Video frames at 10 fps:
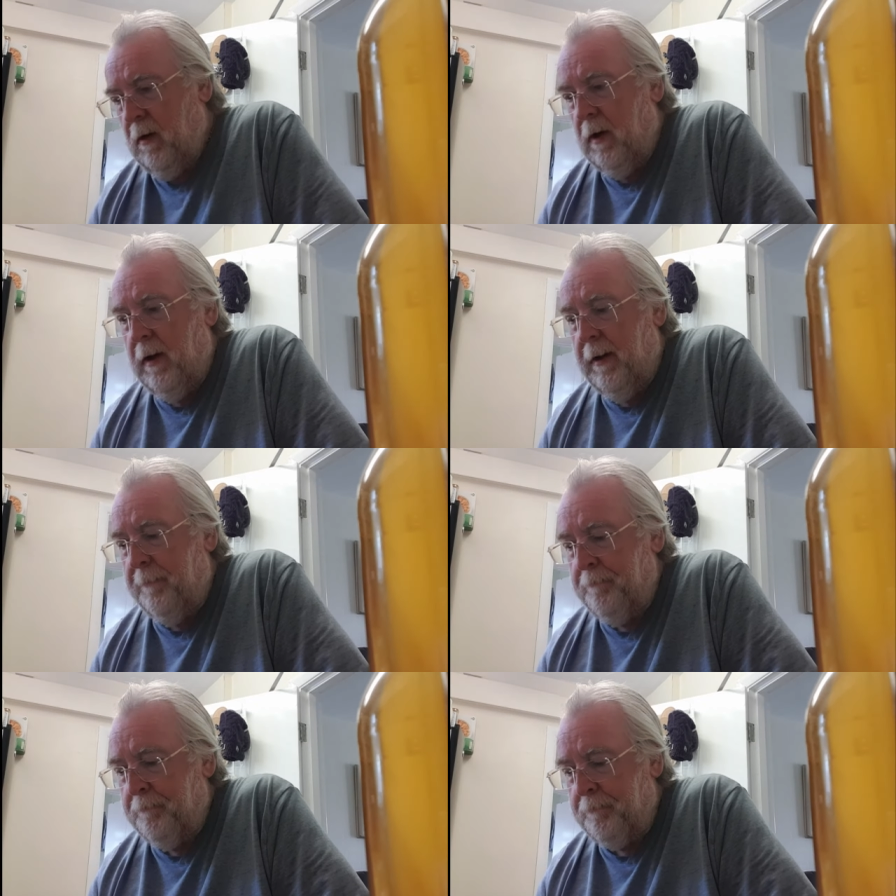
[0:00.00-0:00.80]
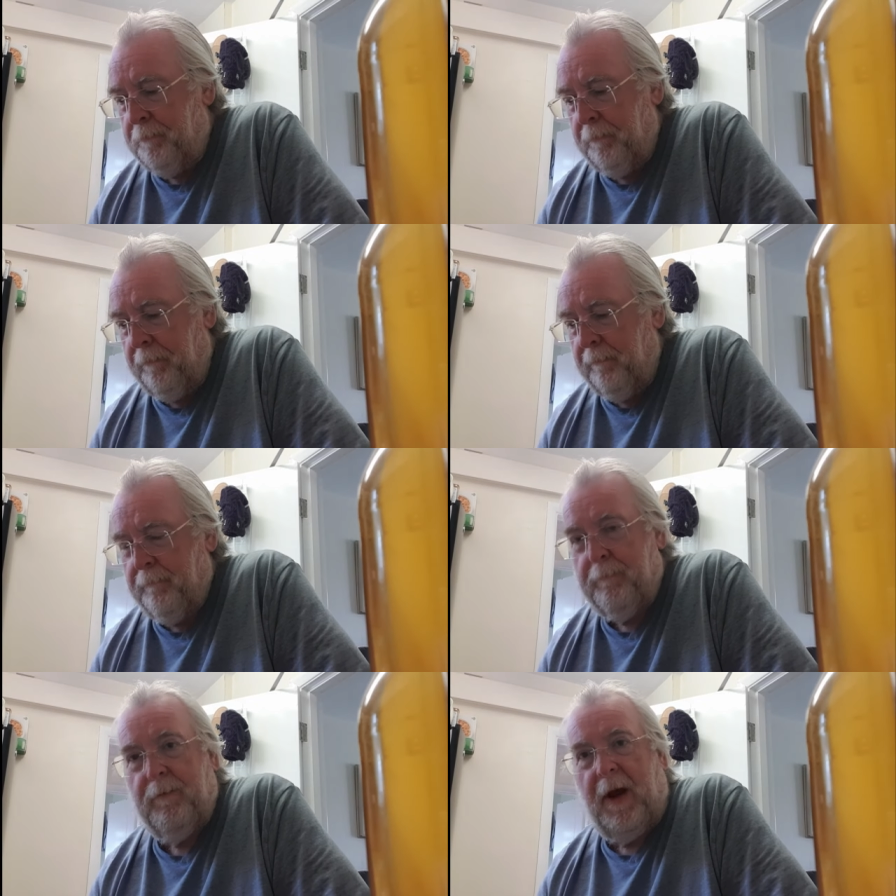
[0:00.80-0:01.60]
Um,
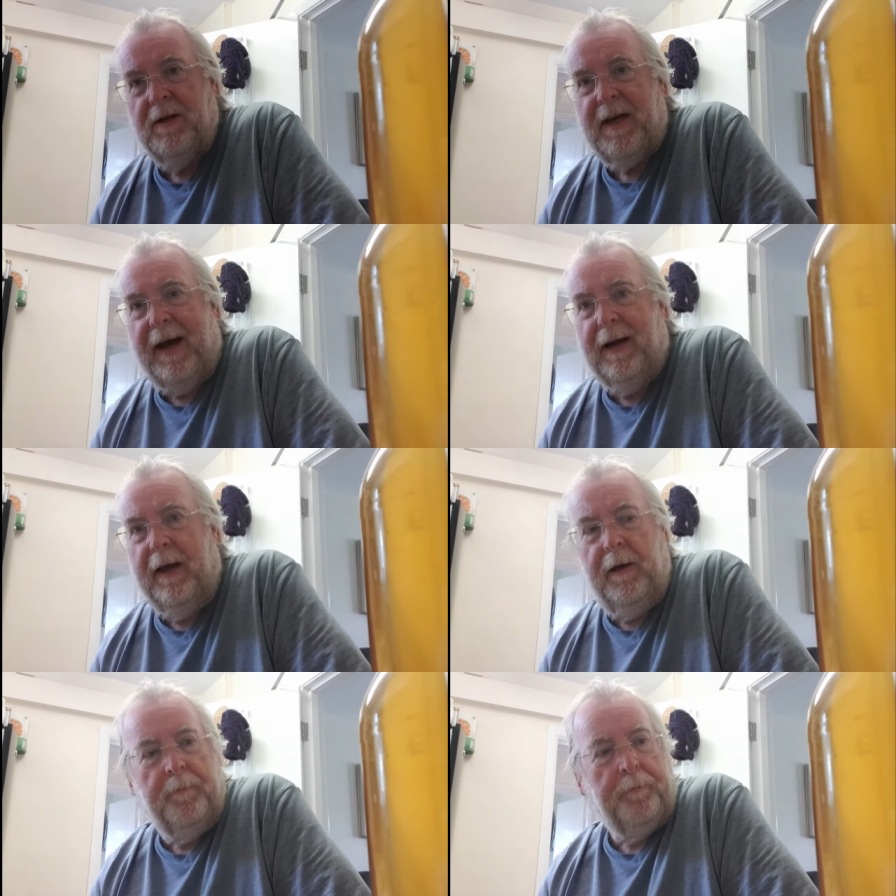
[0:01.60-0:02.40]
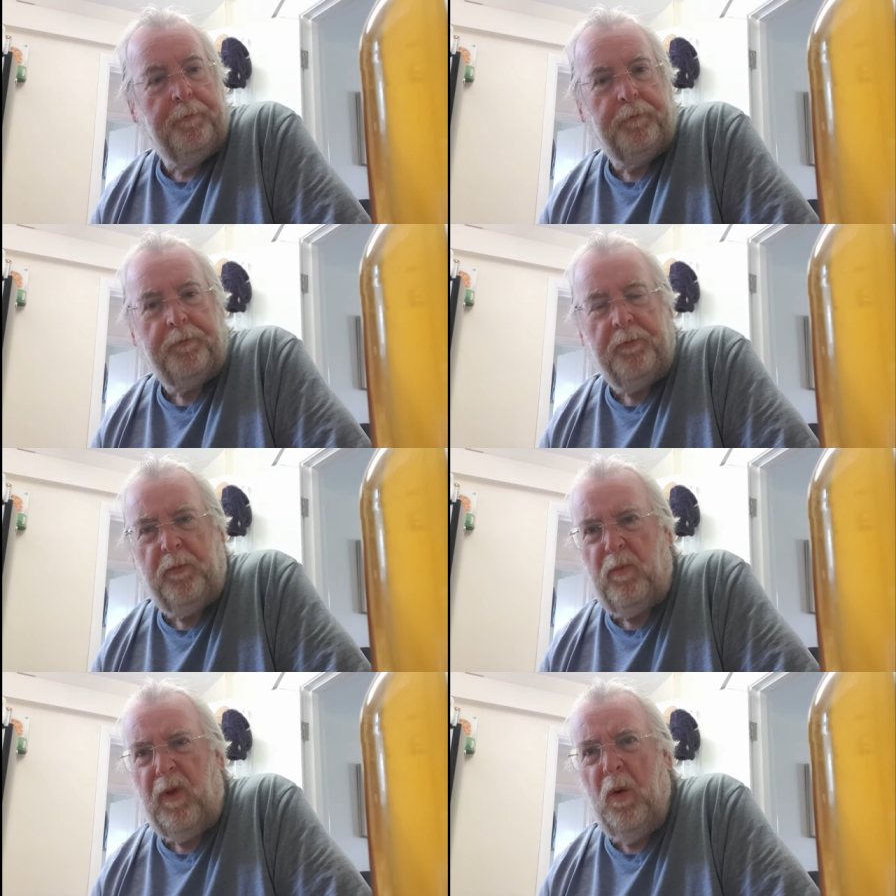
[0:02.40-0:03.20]
sadly,
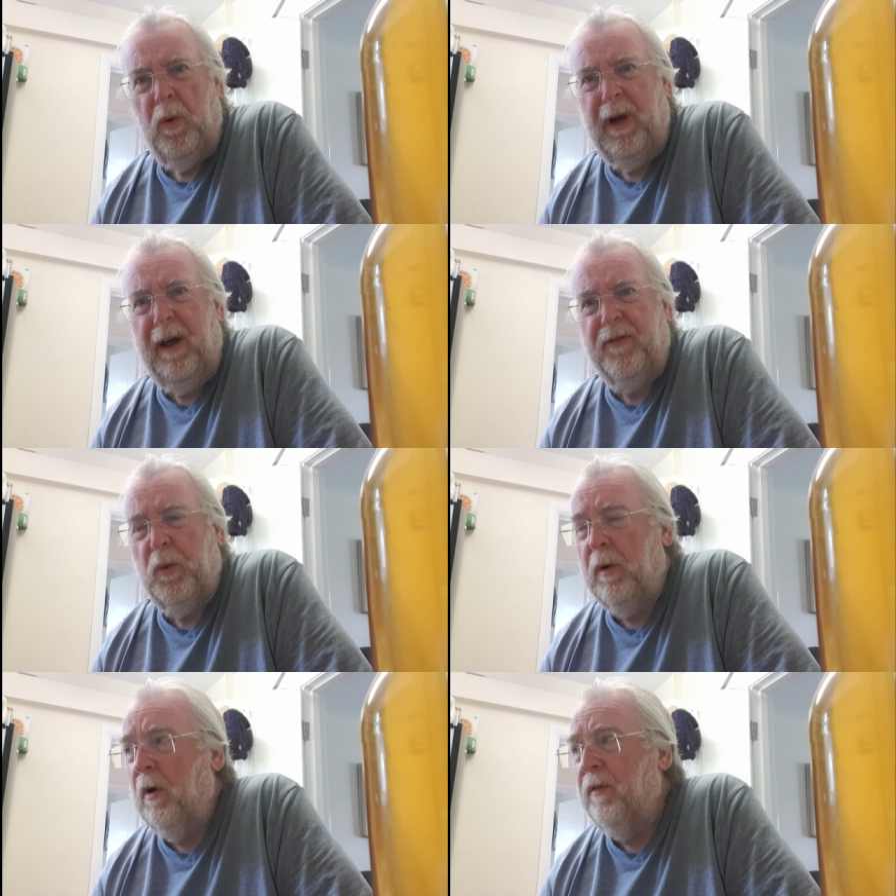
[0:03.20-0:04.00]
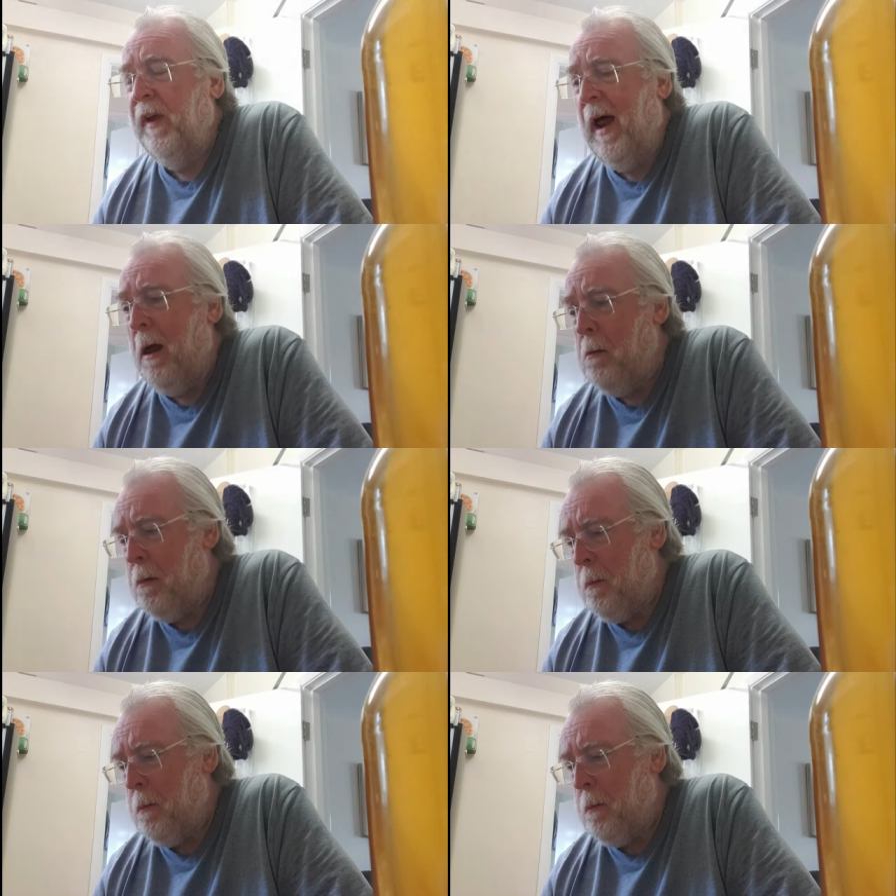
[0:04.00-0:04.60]
I would have loved to have gone to that.